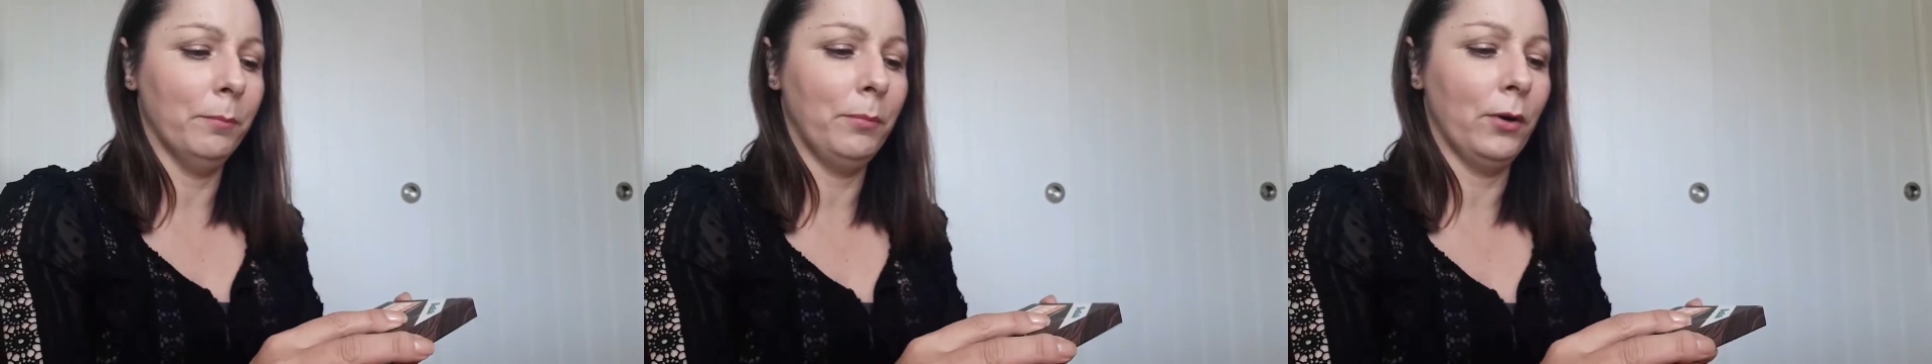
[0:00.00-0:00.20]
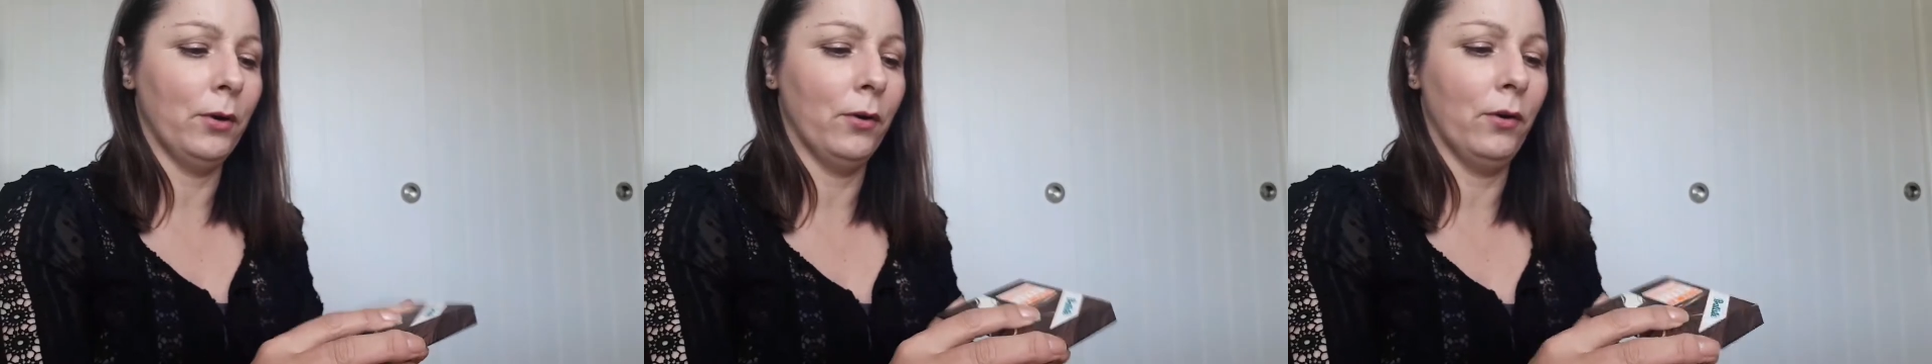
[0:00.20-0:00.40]

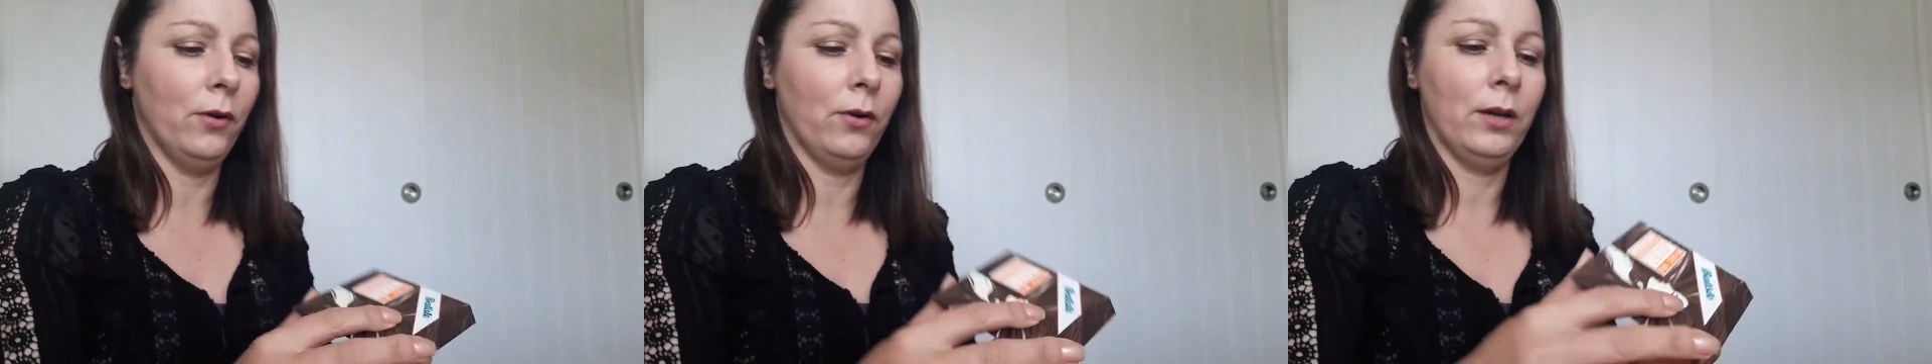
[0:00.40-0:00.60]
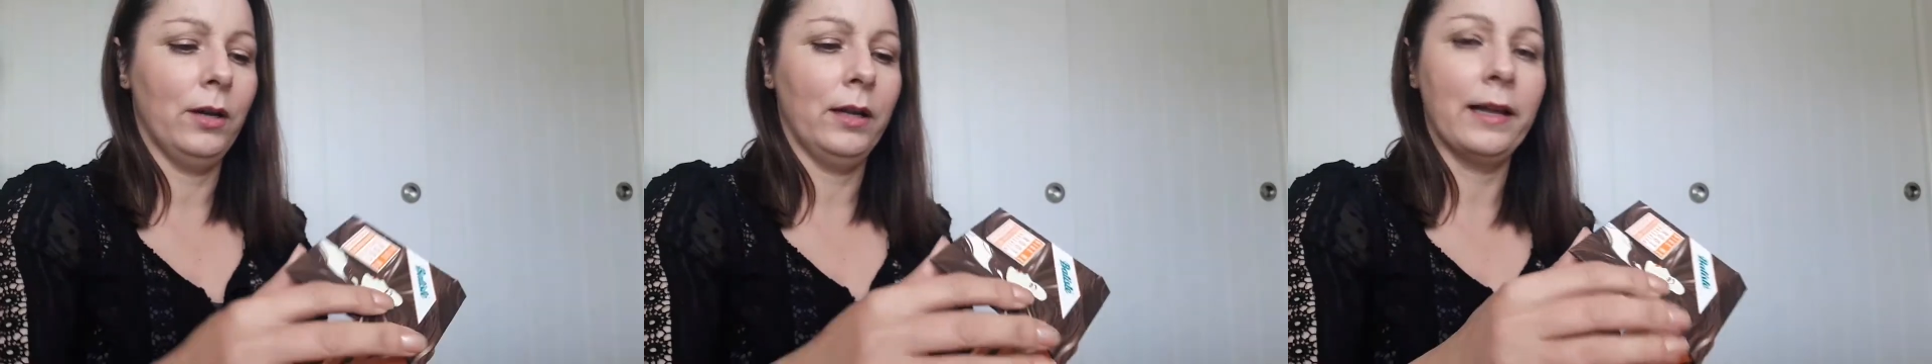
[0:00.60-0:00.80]

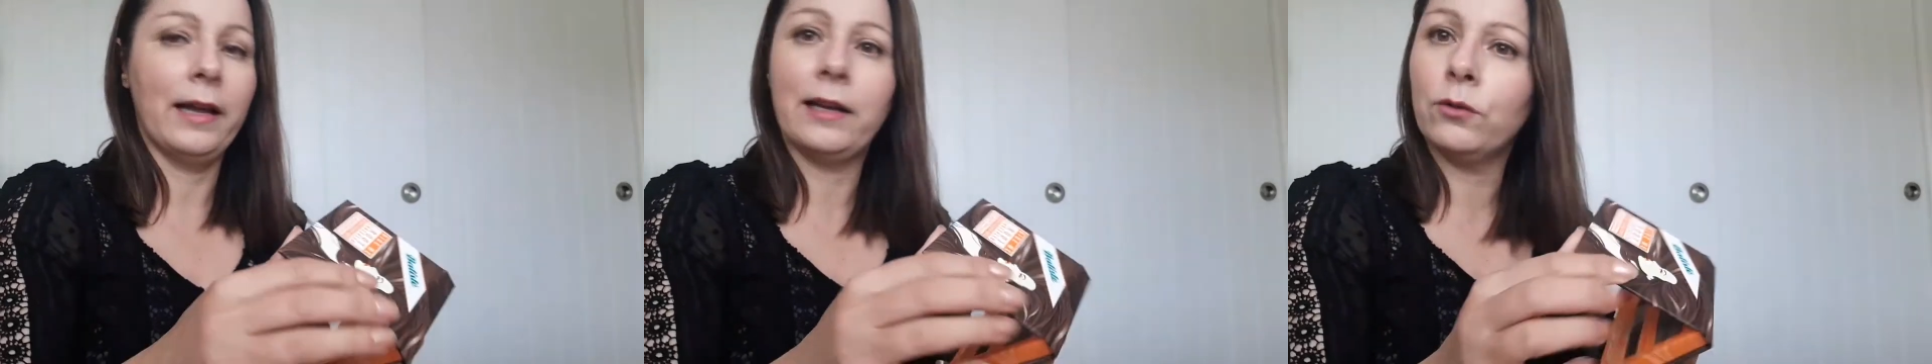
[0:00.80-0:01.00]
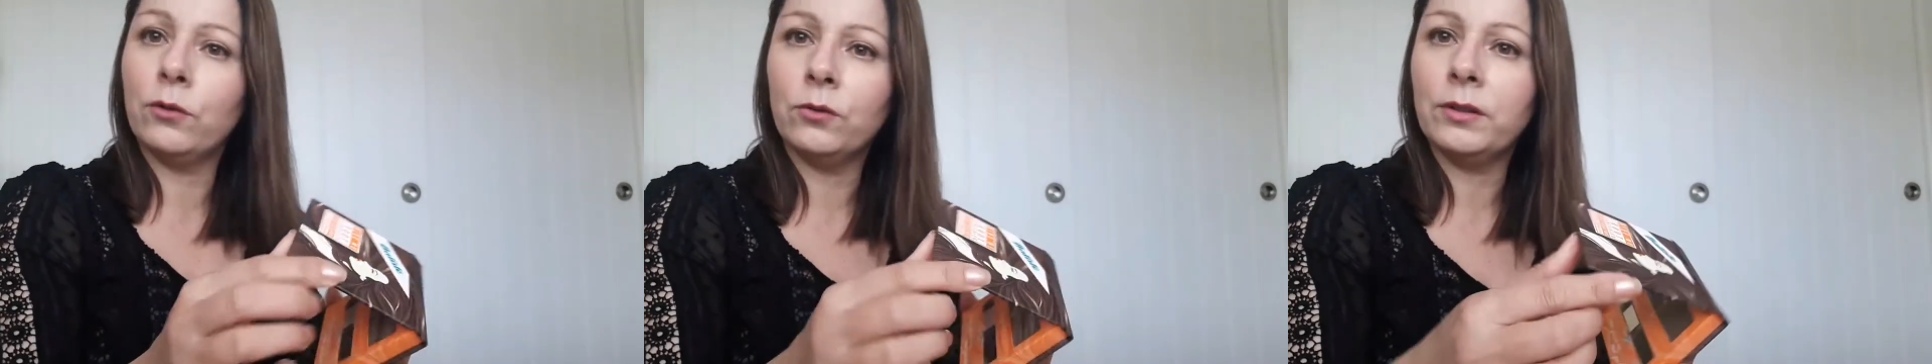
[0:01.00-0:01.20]
but they
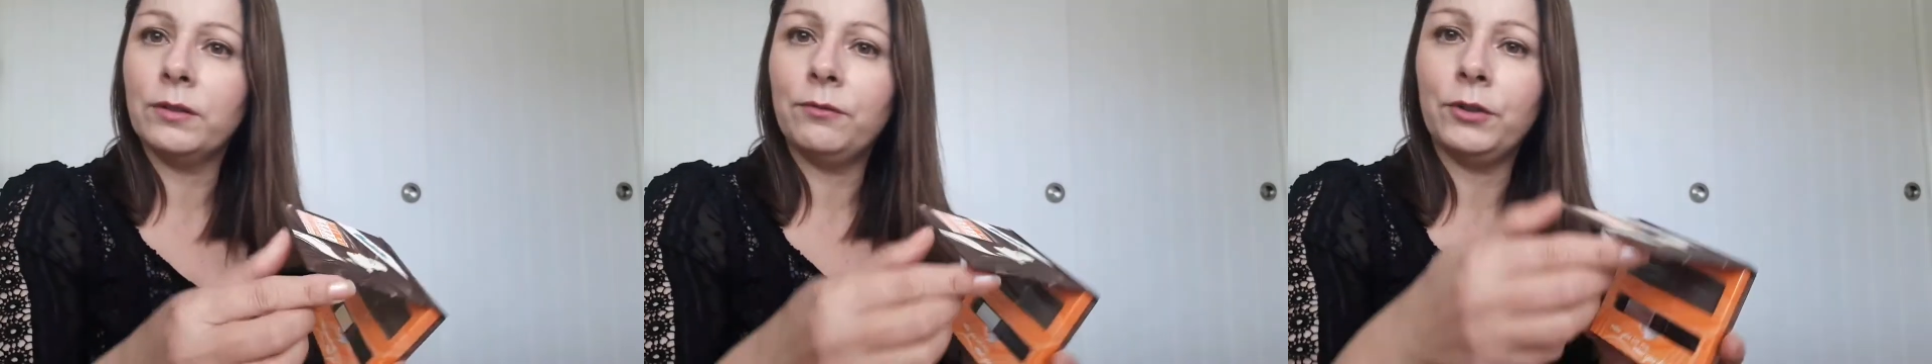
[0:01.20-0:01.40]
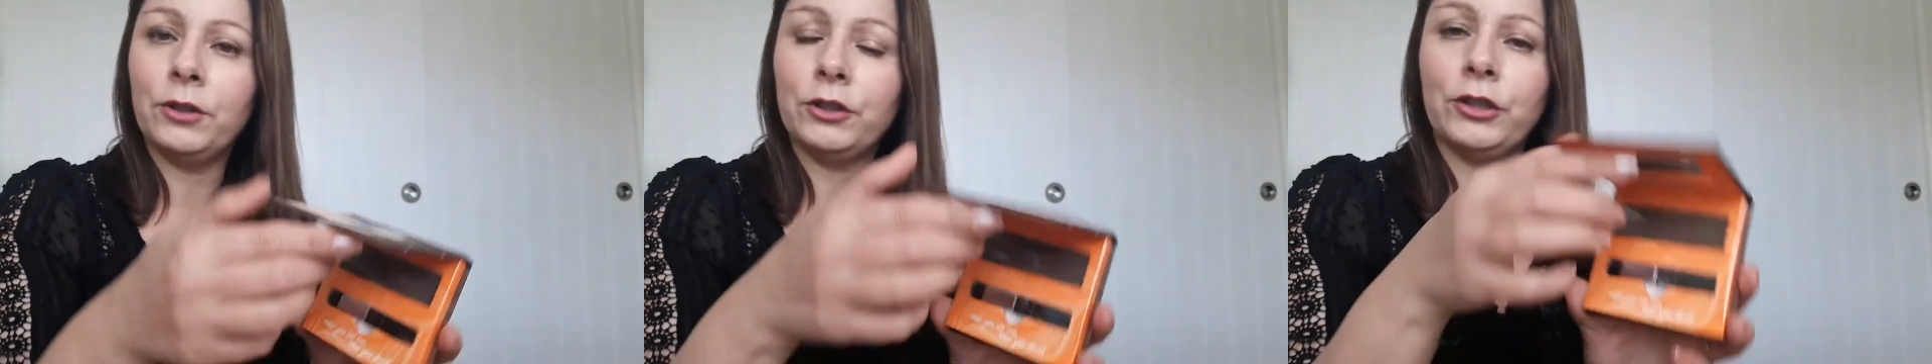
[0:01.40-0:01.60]
had all
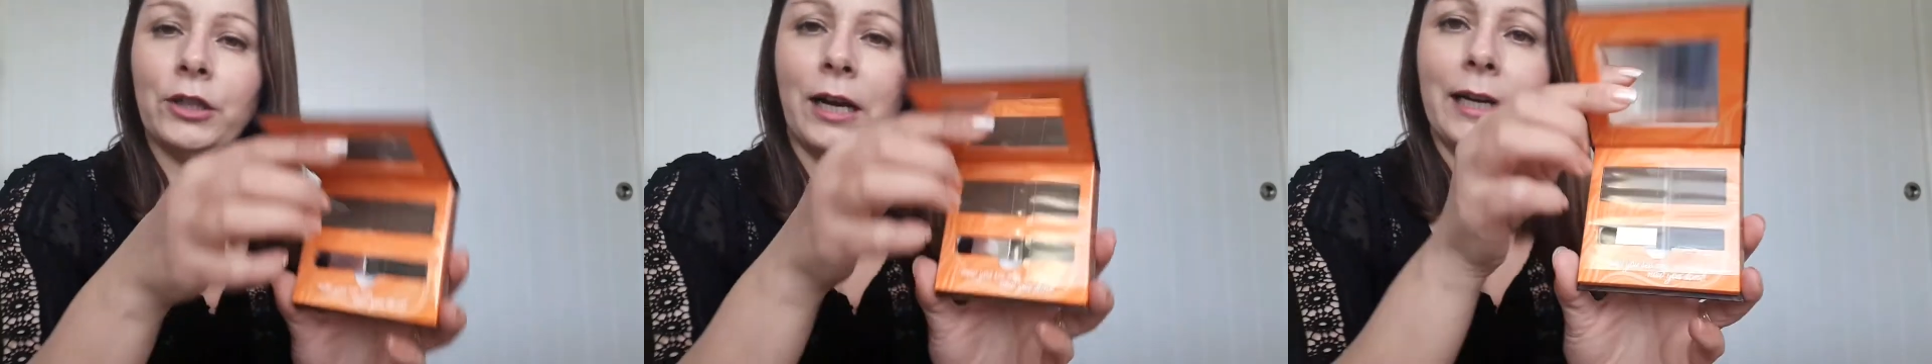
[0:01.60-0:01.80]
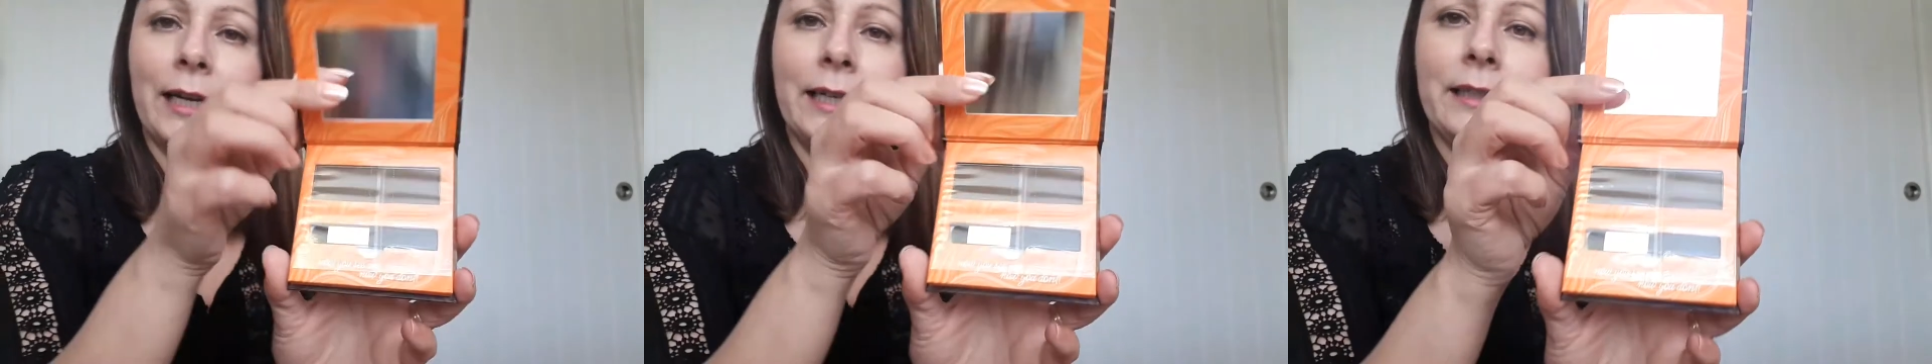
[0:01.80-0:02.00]
different
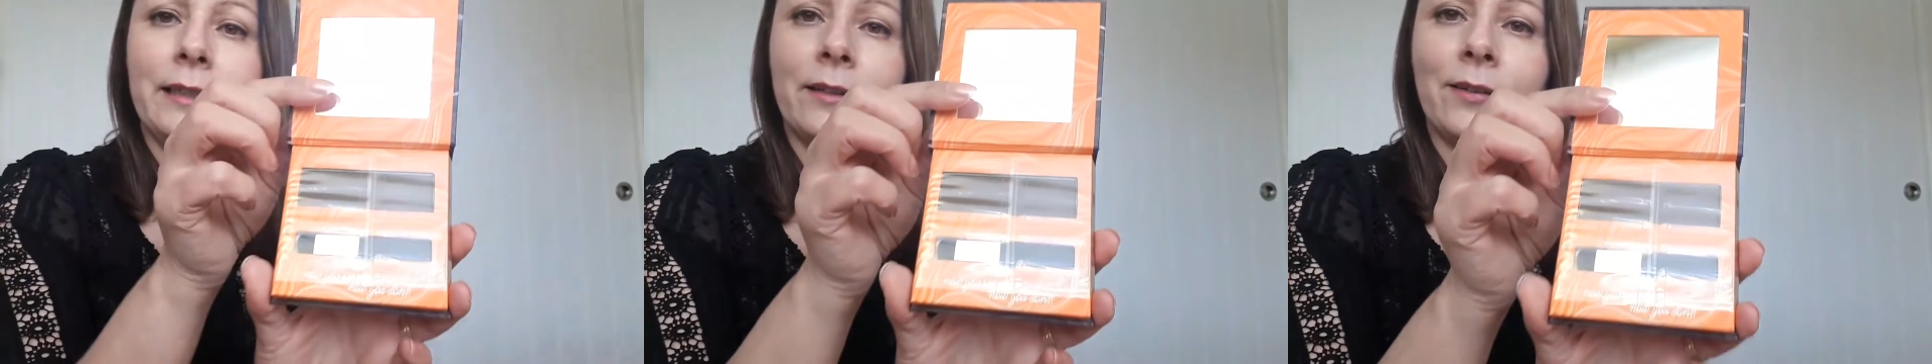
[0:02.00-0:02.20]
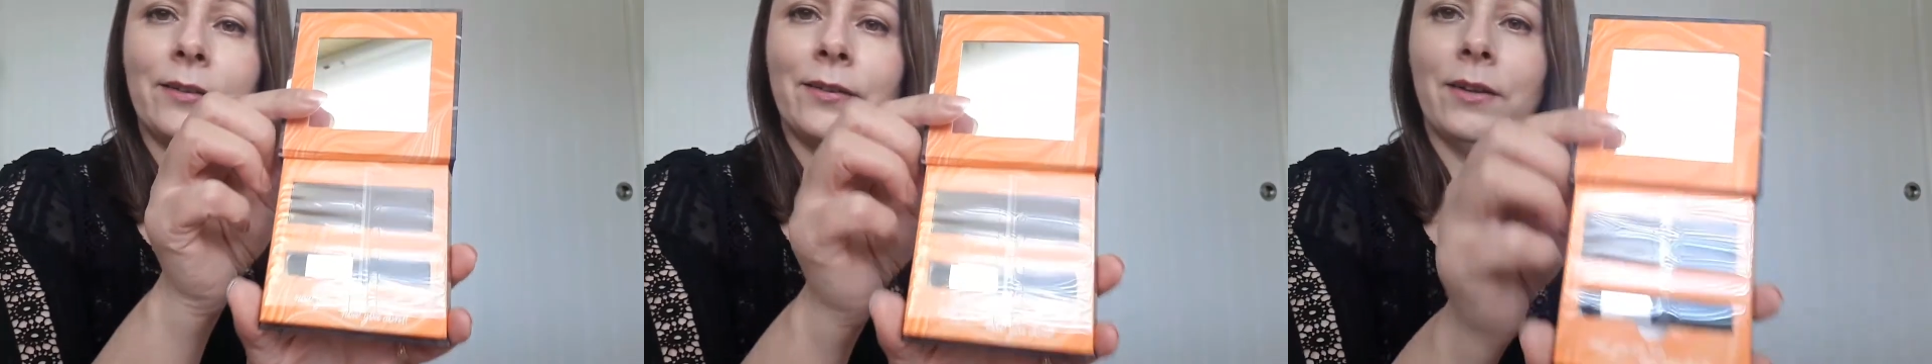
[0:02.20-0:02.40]

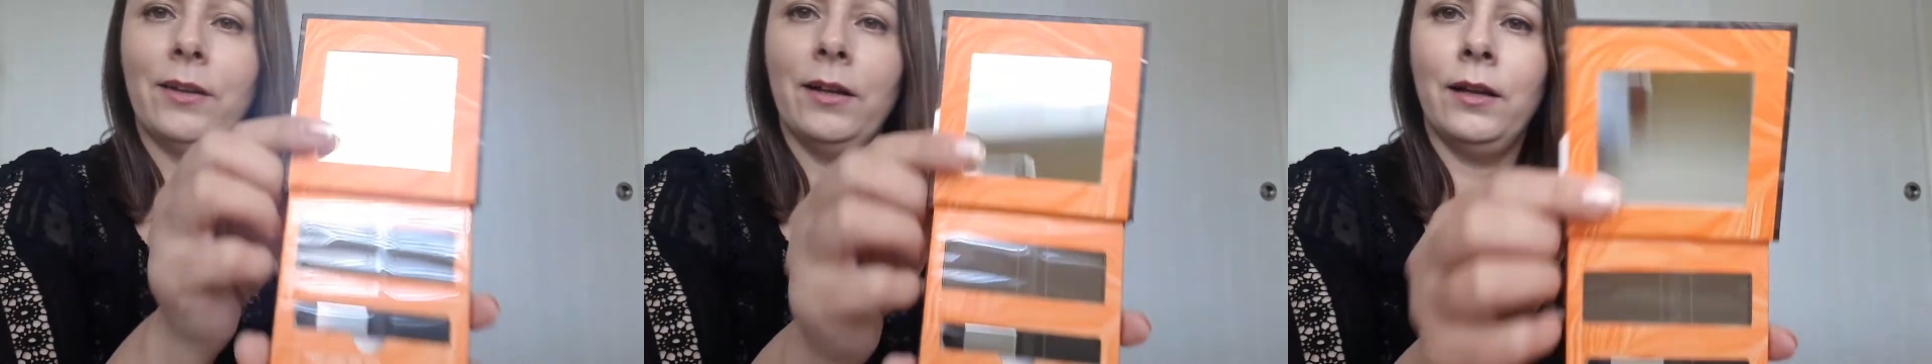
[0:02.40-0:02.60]
shades.